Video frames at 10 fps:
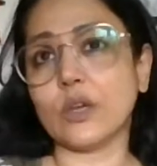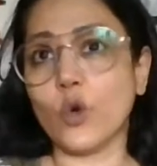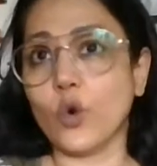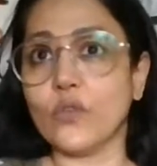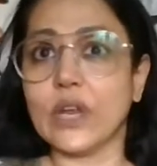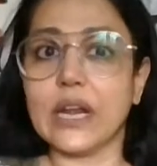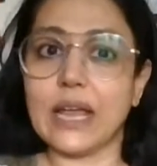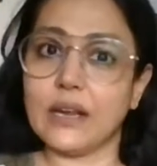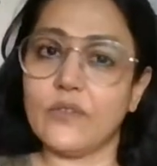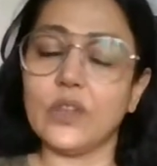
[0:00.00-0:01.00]
COVID
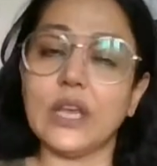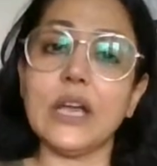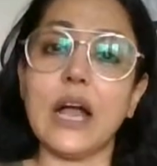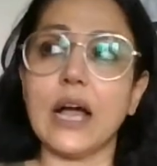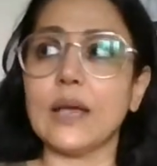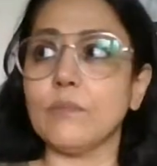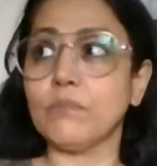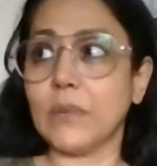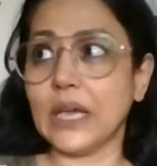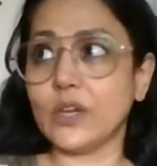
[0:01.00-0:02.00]
and everything, I
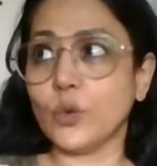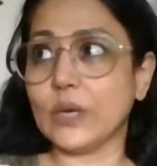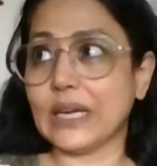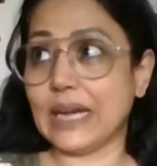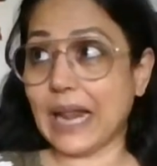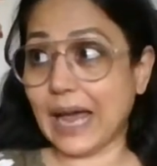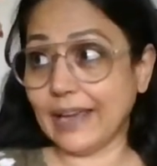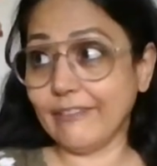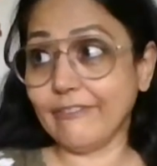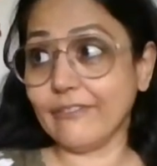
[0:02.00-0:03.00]
may do it live.